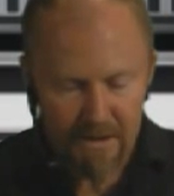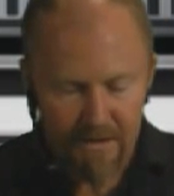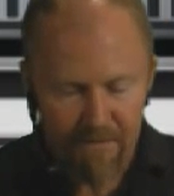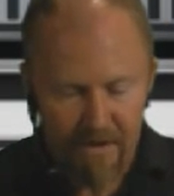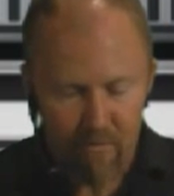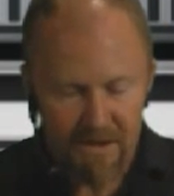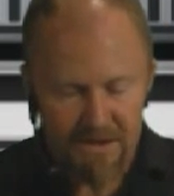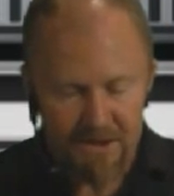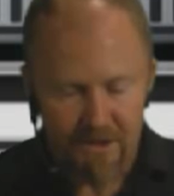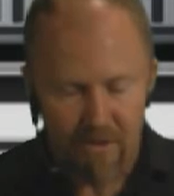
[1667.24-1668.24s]
if I wanted
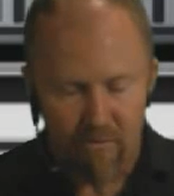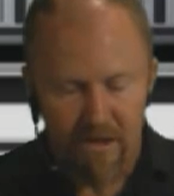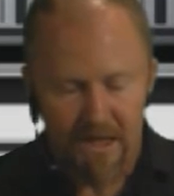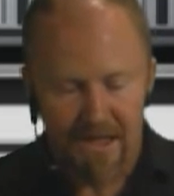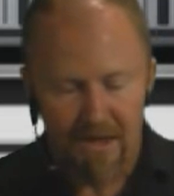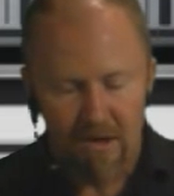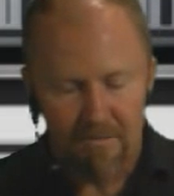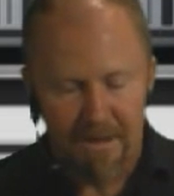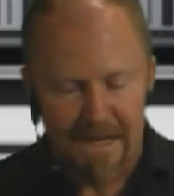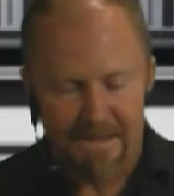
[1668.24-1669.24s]
to do a really
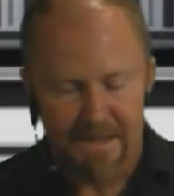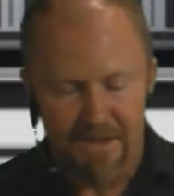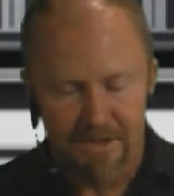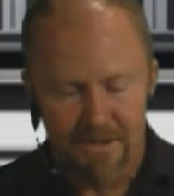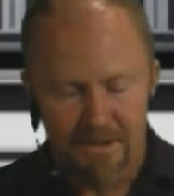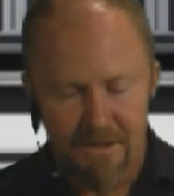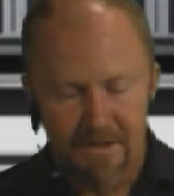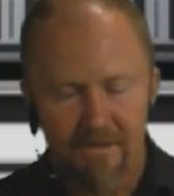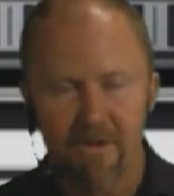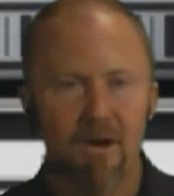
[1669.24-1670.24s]
long passage
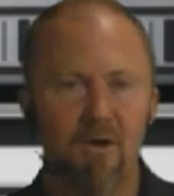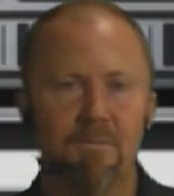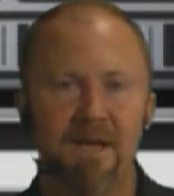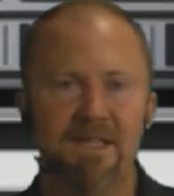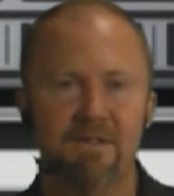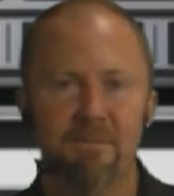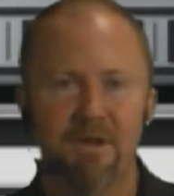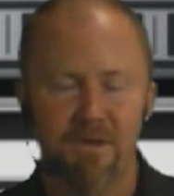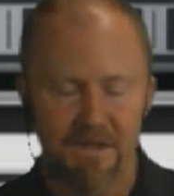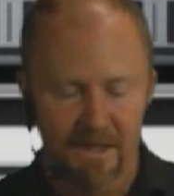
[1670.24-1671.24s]
or a whole piece of
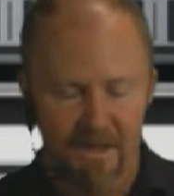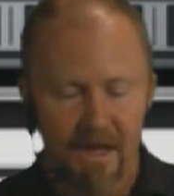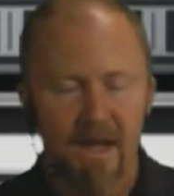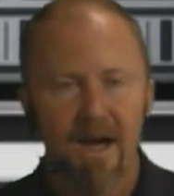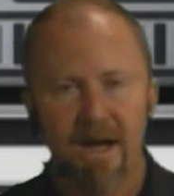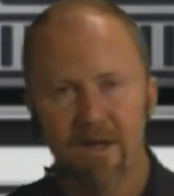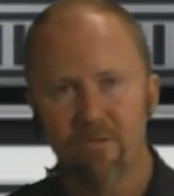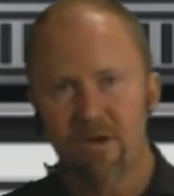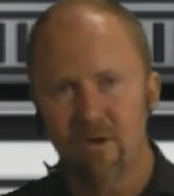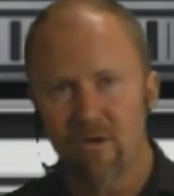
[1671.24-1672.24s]
music, I
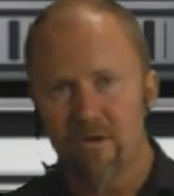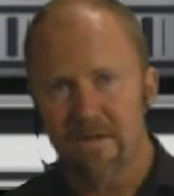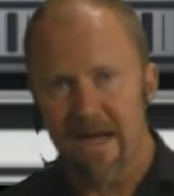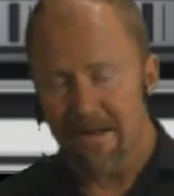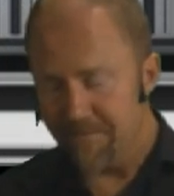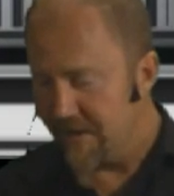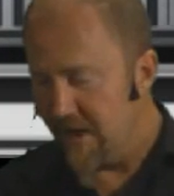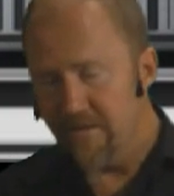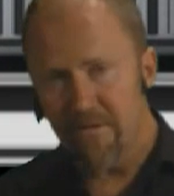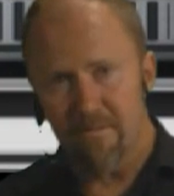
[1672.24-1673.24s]
could record that
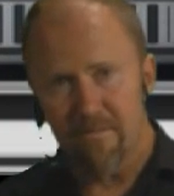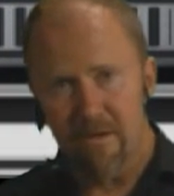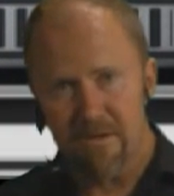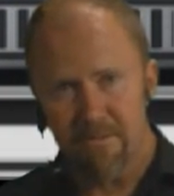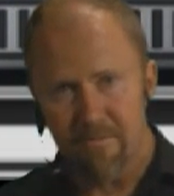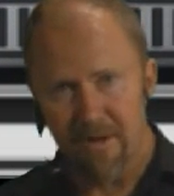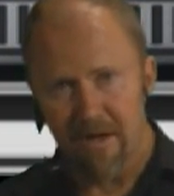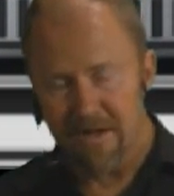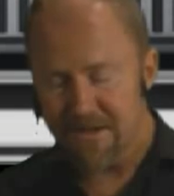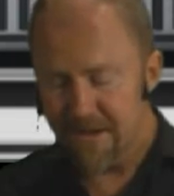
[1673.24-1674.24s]
over multiple
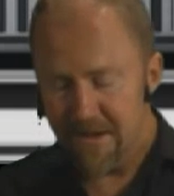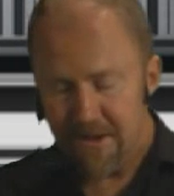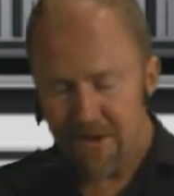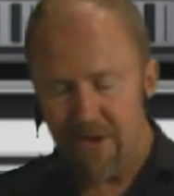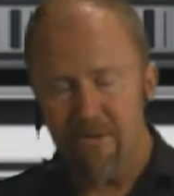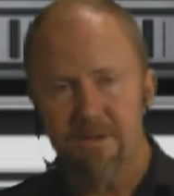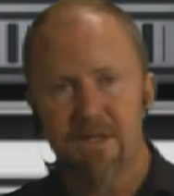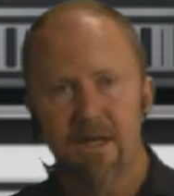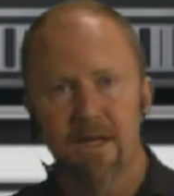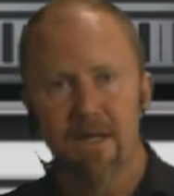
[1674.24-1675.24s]
bars,
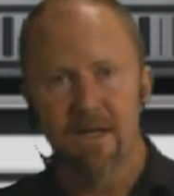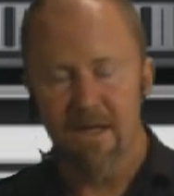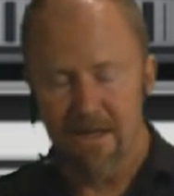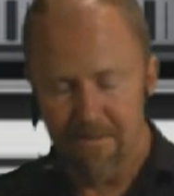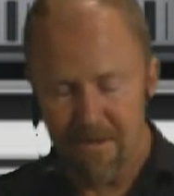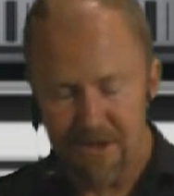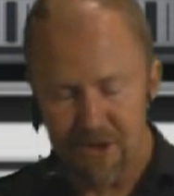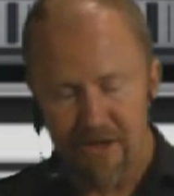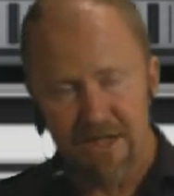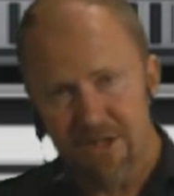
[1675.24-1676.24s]
use a
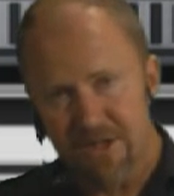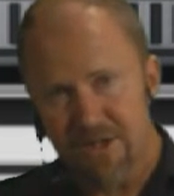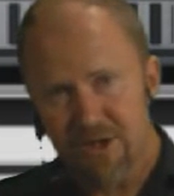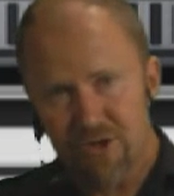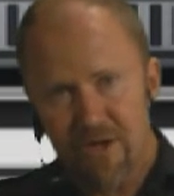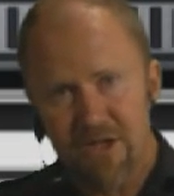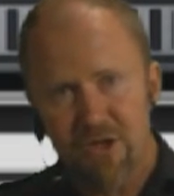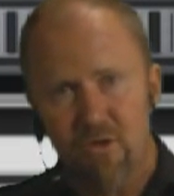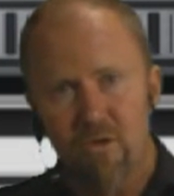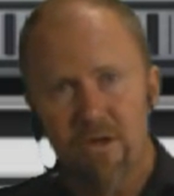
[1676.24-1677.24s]
stretcher to
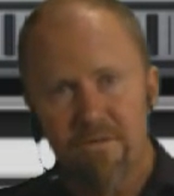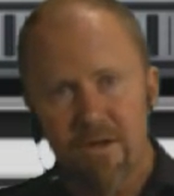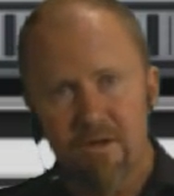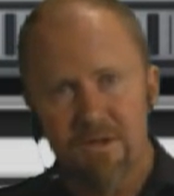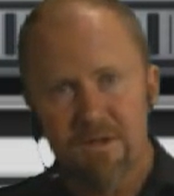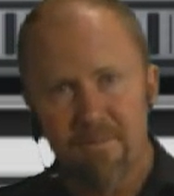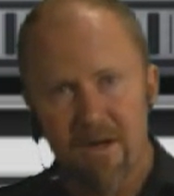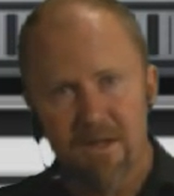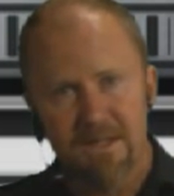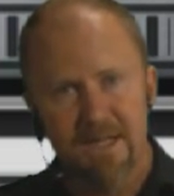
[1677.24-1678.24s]
stretch all of those
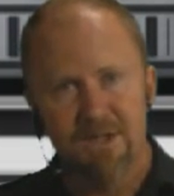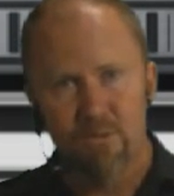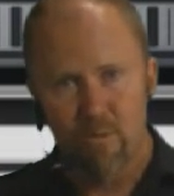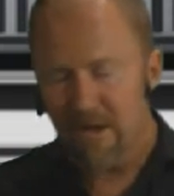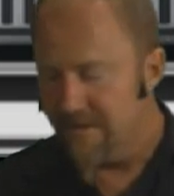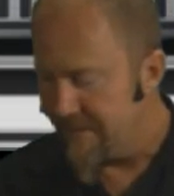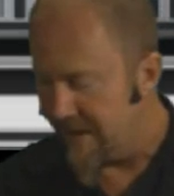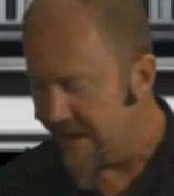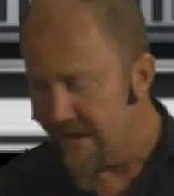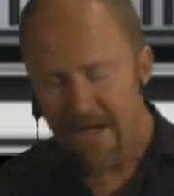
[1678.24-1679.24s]
bars into 1
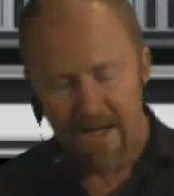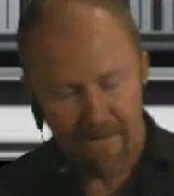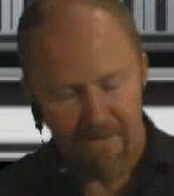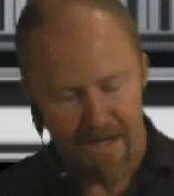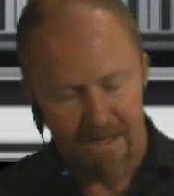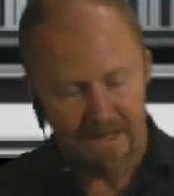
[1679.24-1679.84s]
bar, and then